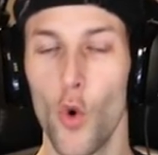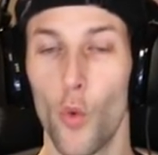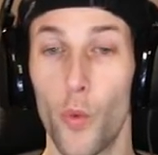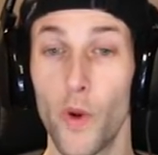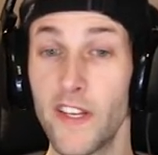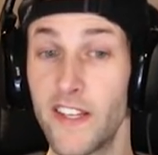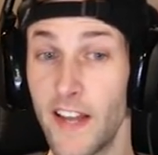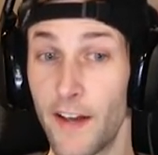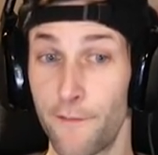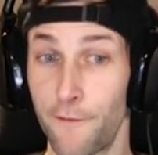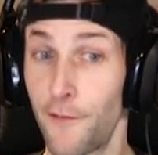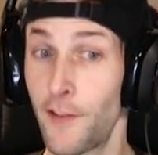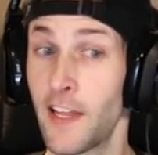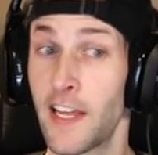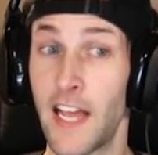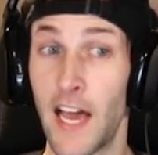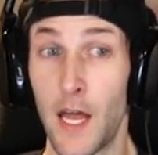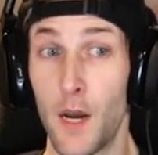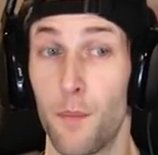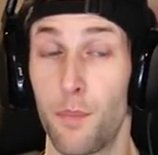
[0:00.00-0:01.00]
We
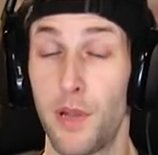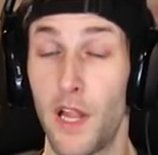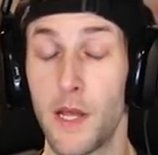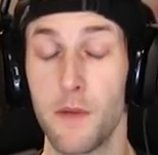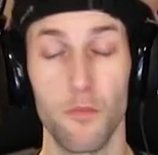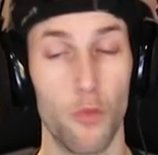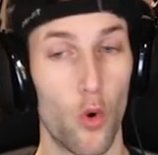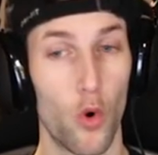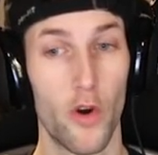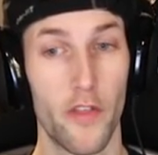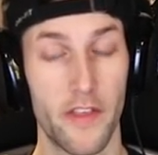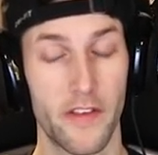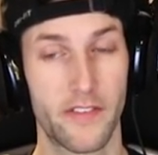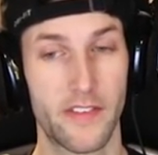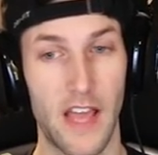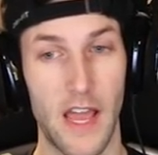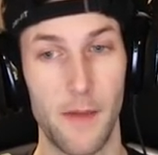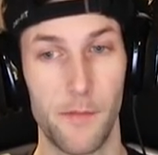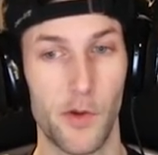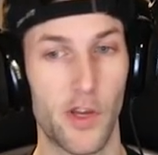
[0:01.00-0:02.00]
definitely got to play more of
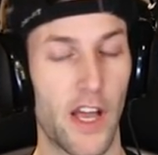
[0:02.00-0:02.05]
this game,